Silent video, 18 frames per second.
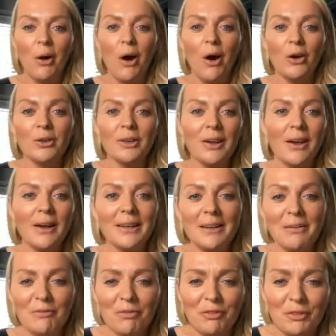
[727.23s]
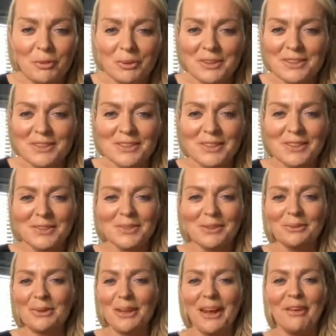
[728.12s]
online influencers
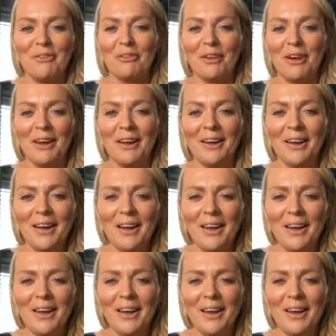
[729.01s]
or whatever,